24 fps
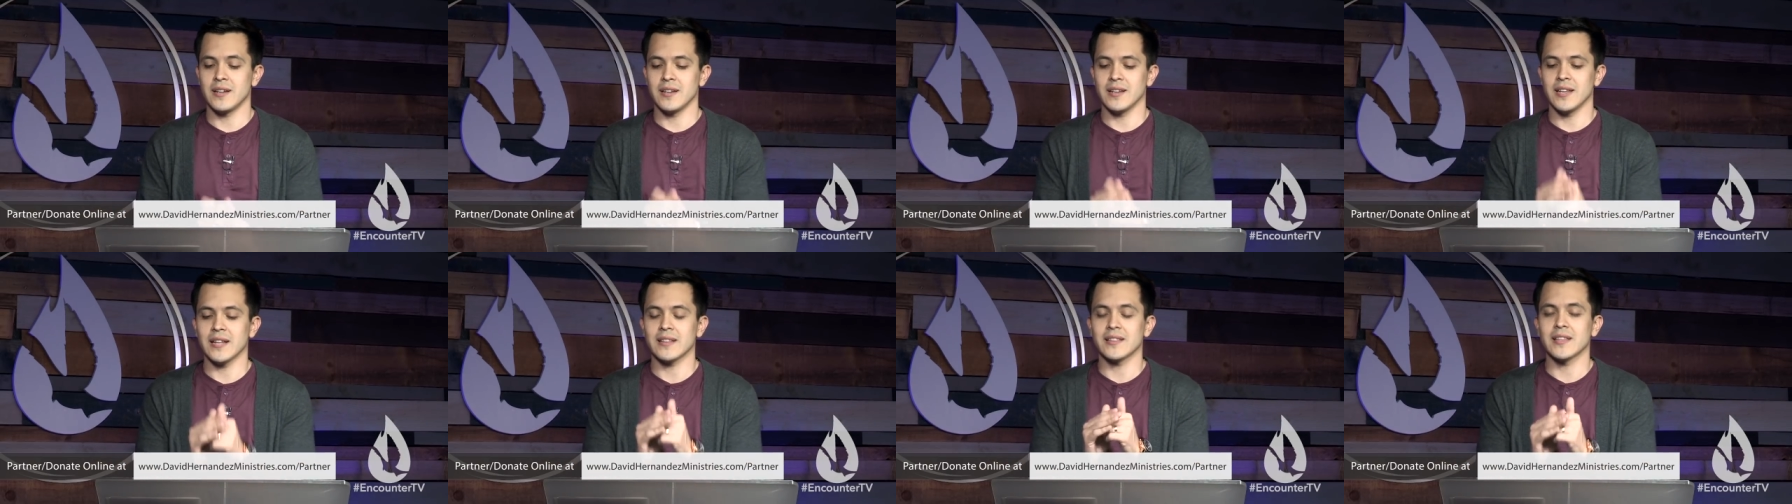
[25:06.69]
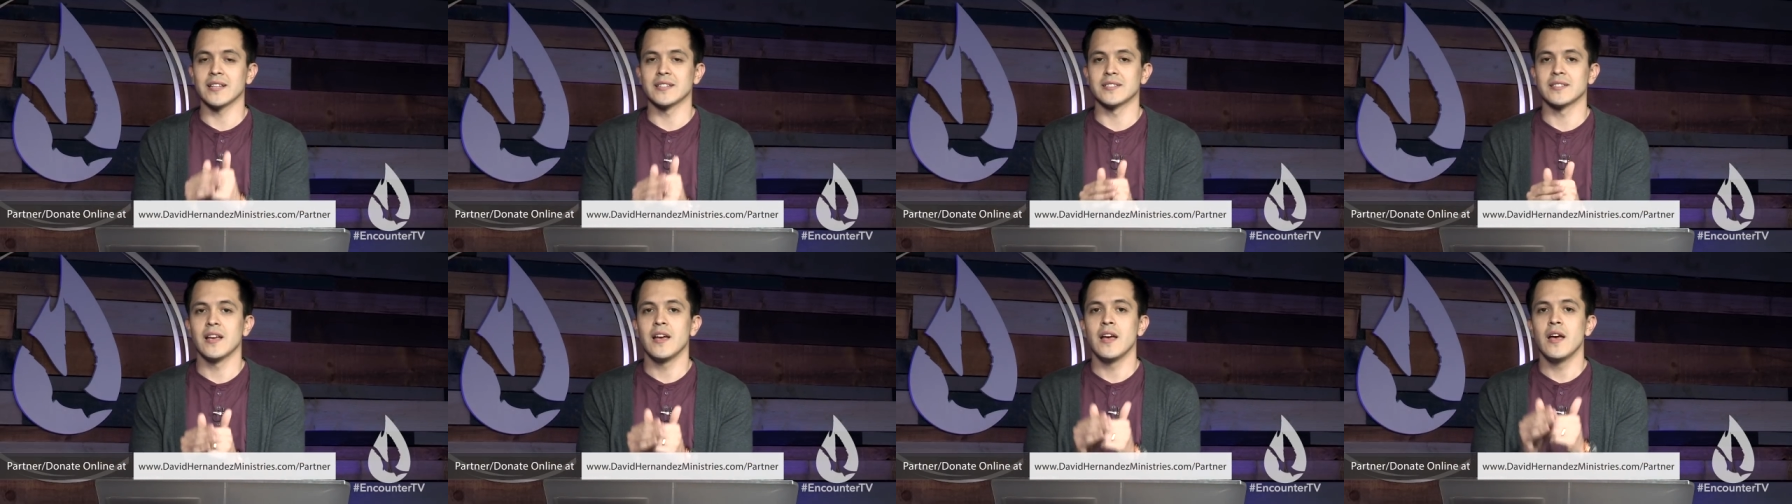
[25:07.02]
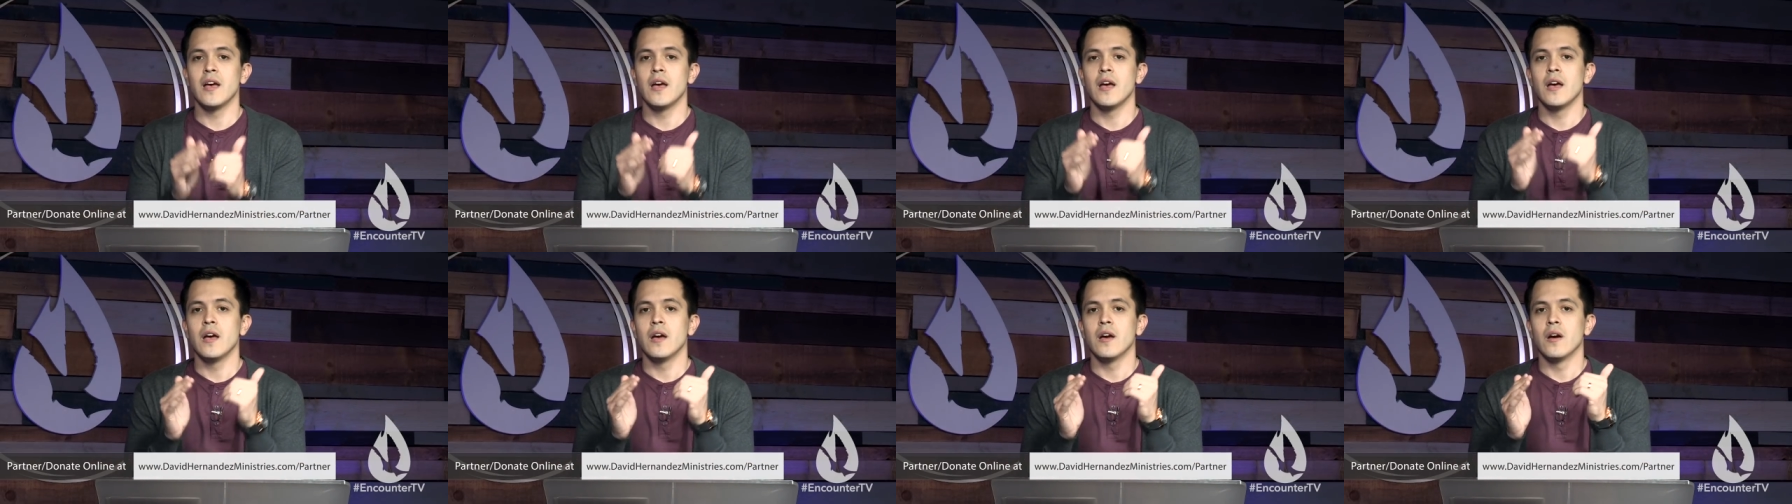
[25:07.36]
Get this,
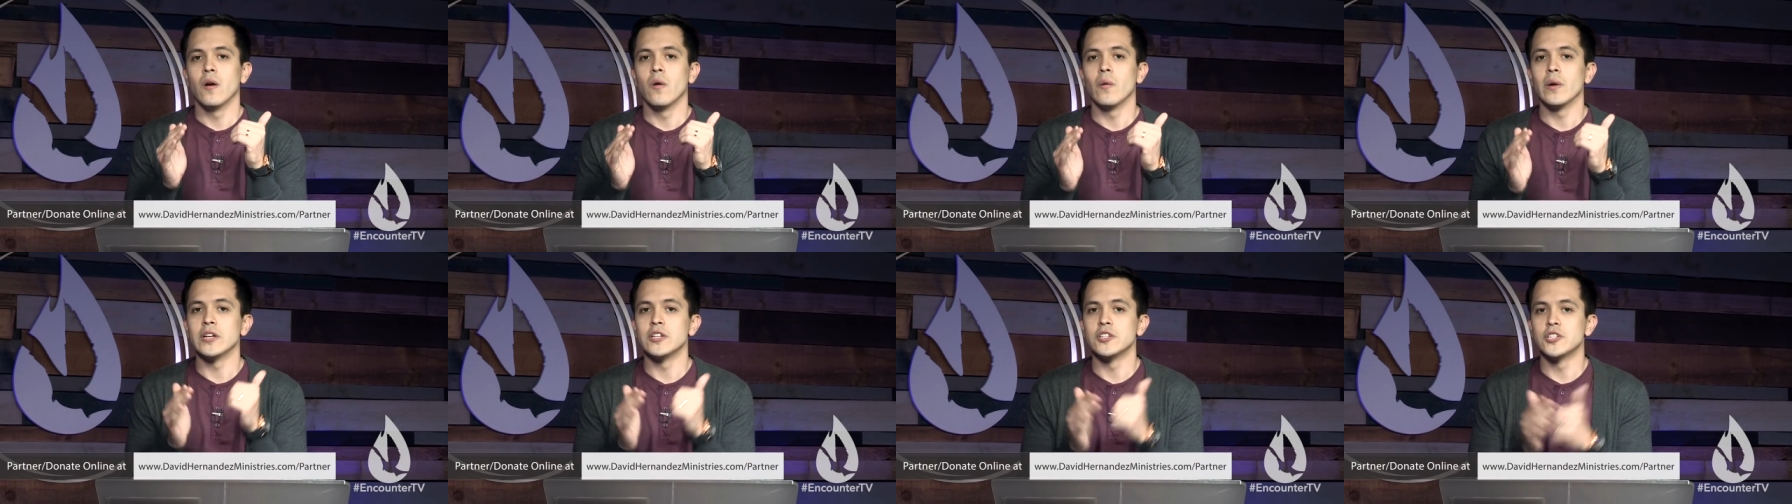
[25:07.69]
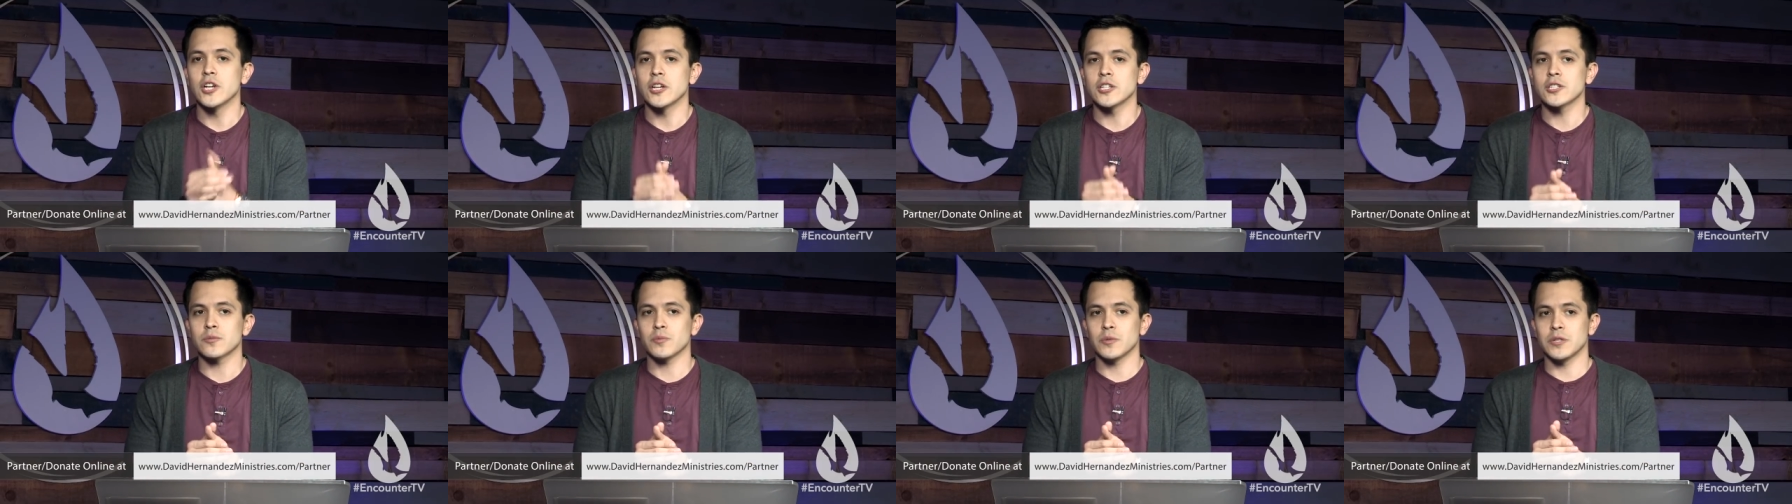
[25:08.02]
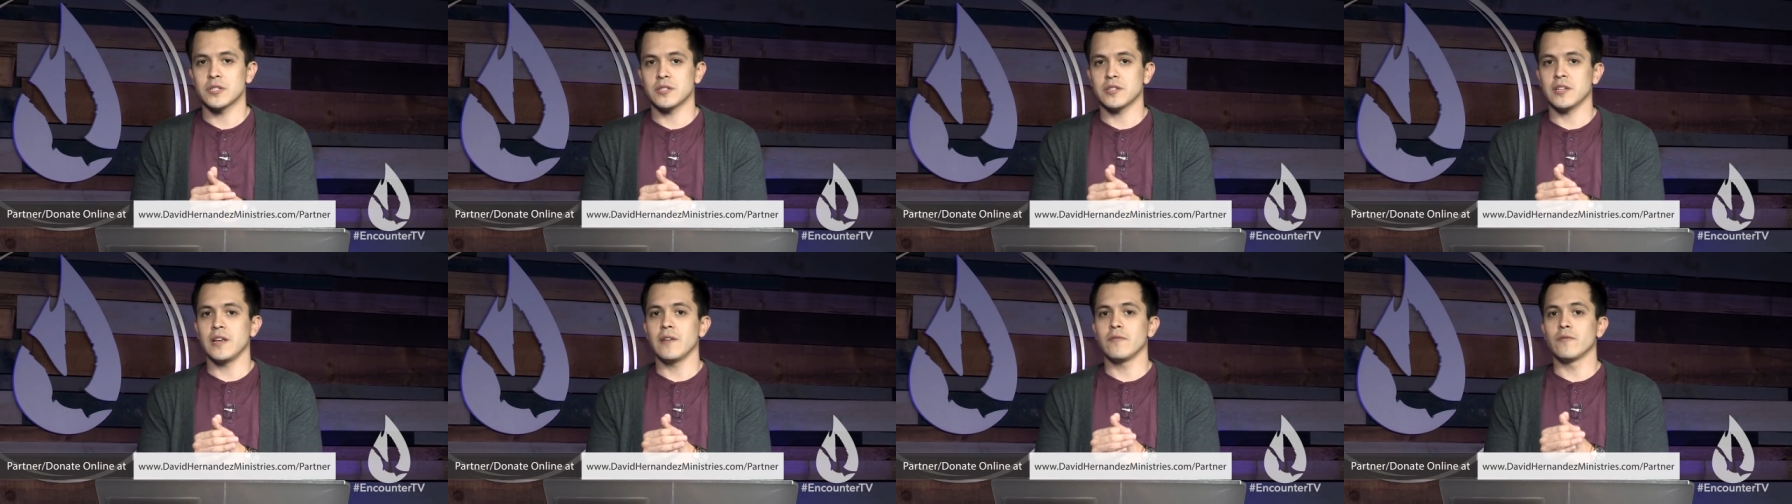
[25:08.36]
we just
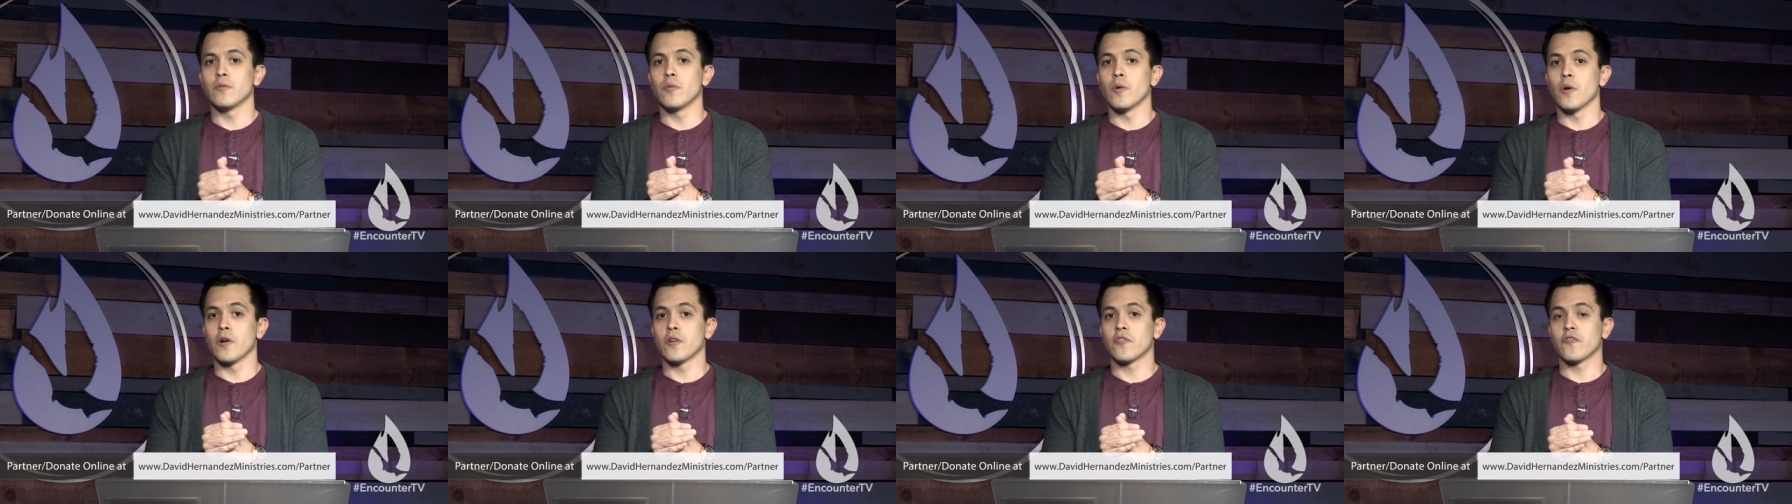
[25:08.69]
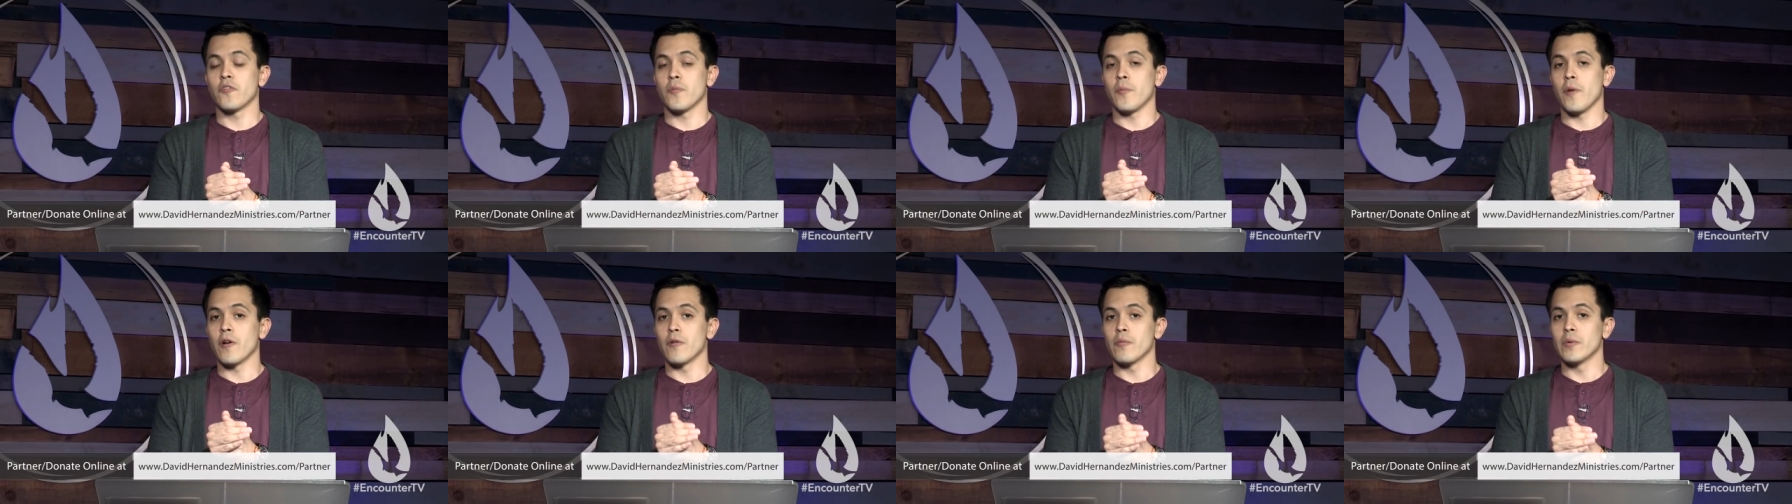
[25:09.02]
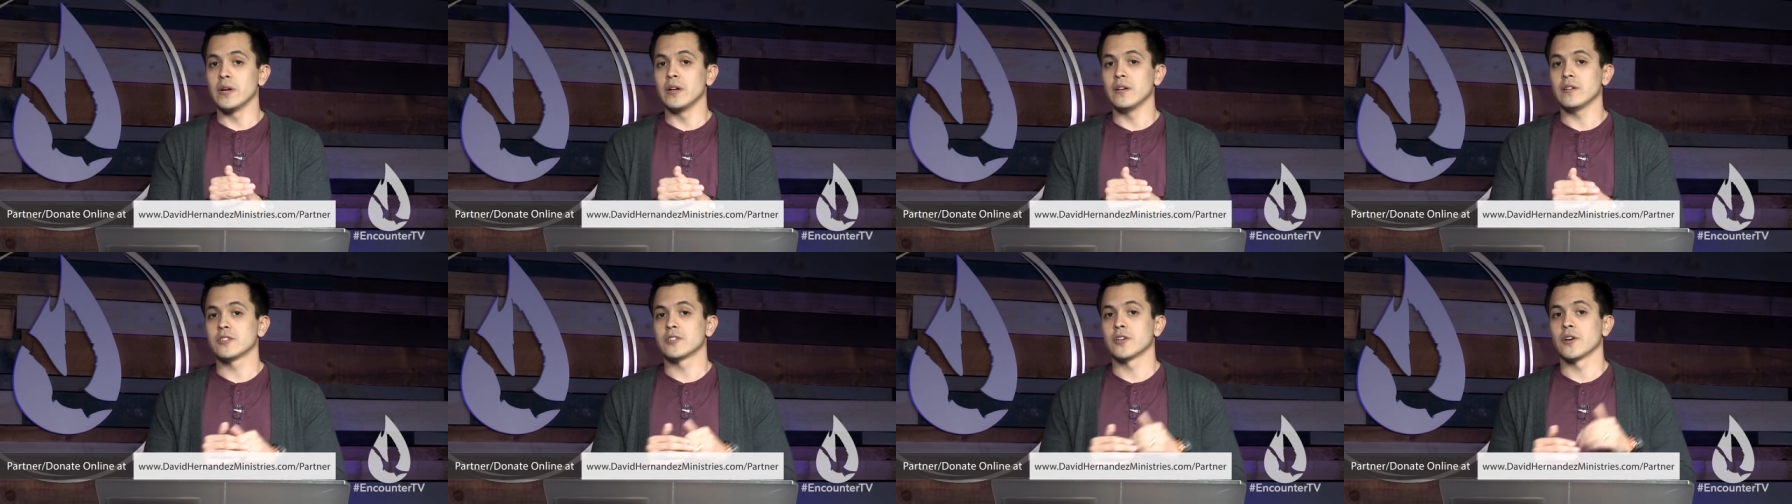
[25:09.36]
received word from our
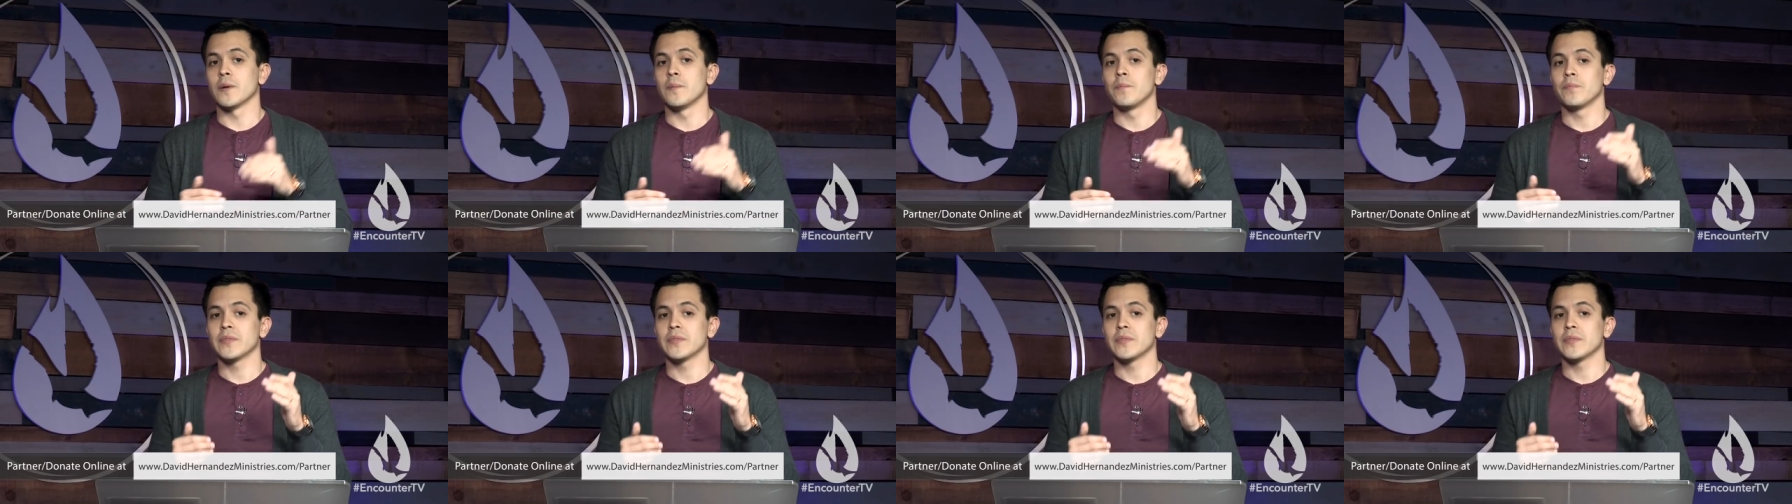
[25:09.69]
realtor.